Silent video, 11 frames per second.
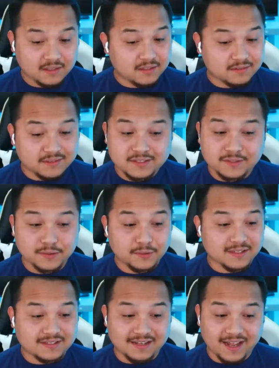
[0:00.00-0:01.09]
This dude
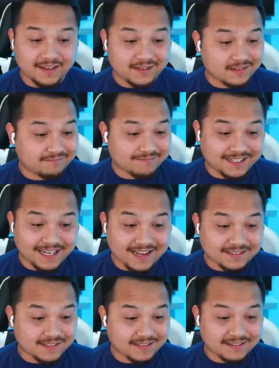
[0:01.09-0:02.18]
is like
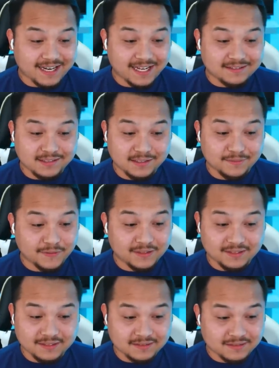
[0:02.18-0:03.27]
classic nineteen
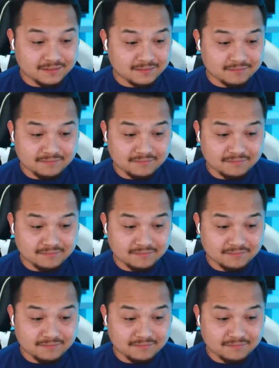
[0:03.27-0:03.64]
fifties.